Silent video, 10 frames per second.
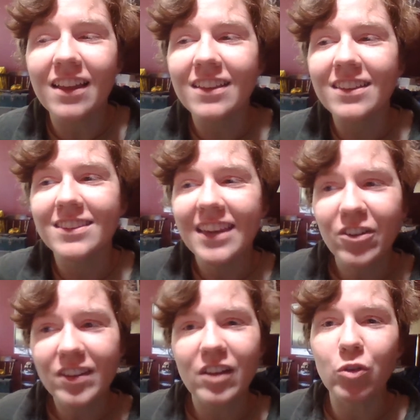
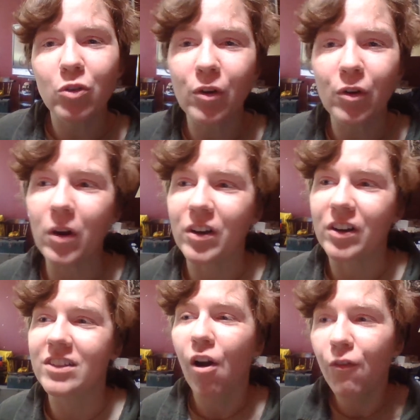Here's how Twitter
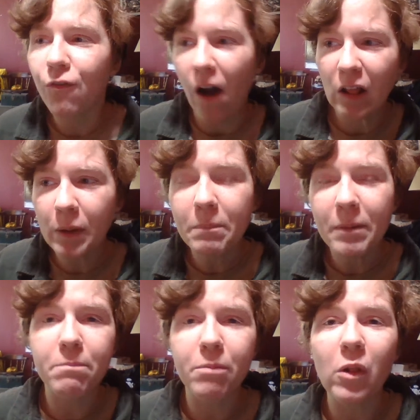works. Following
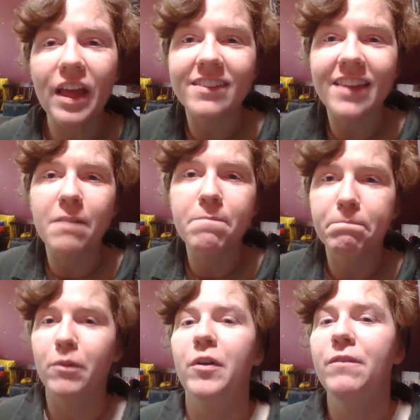people is a
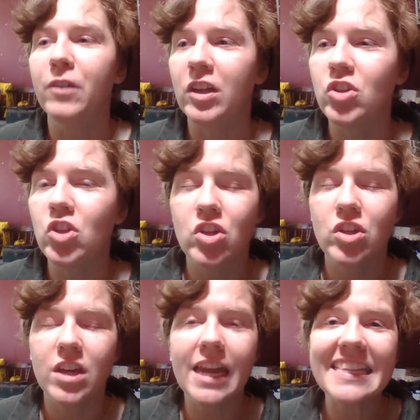privilege.
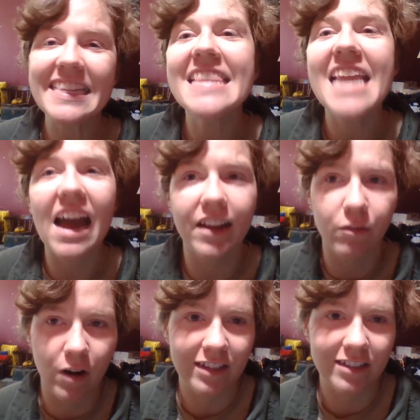It is not a
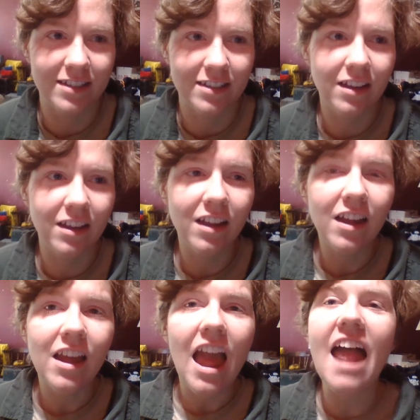right.
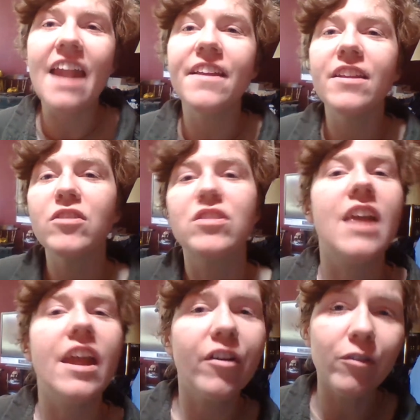And it is
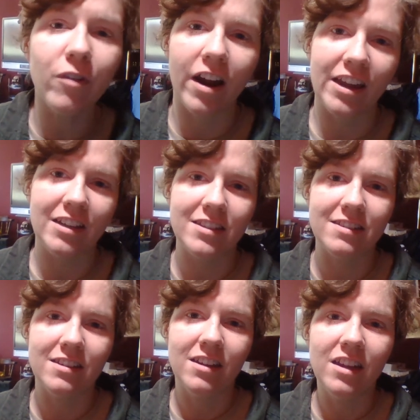their right
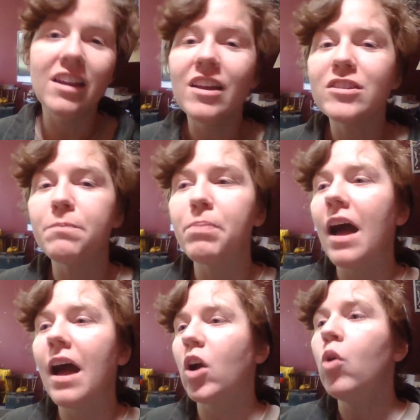to
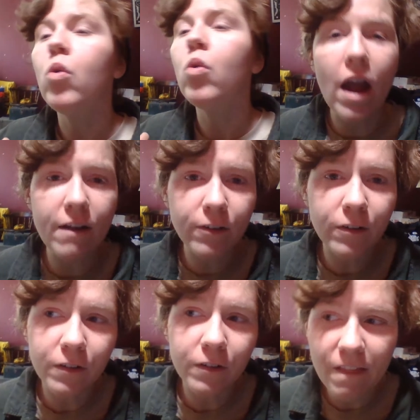block
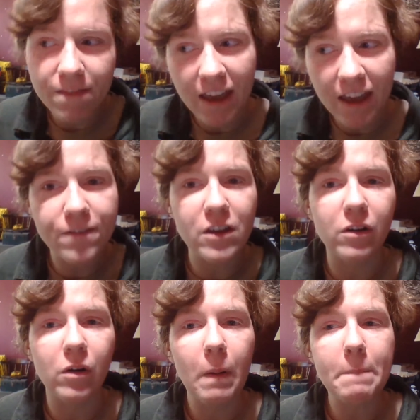whoever they
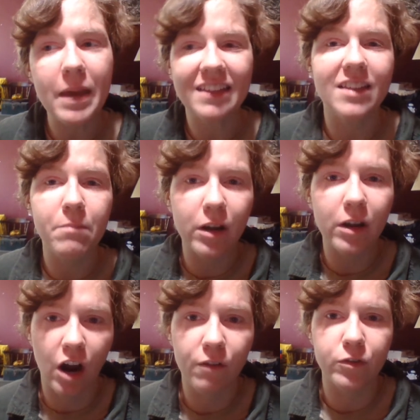feel makes them
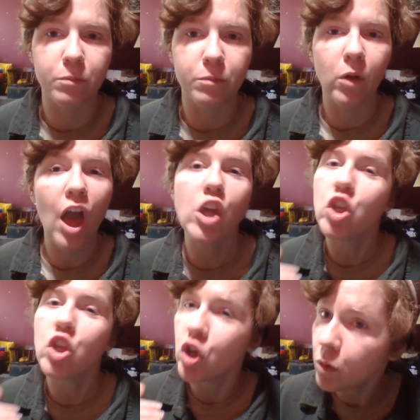uncomfortable. And
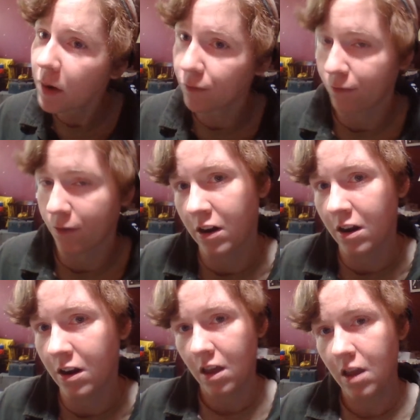you, my friend,
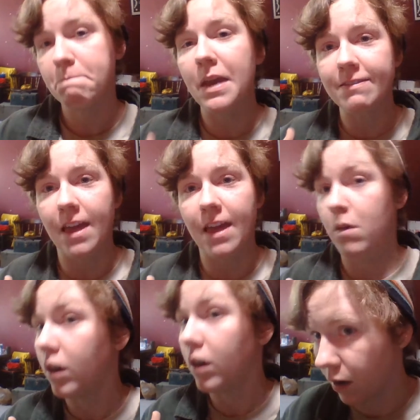made them
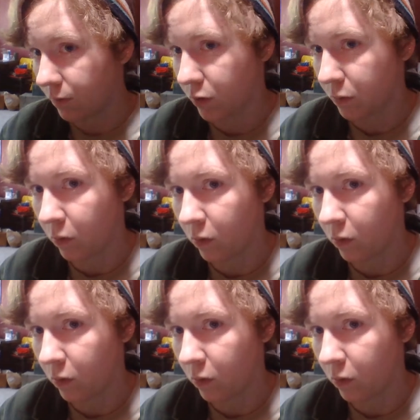uncomfortable.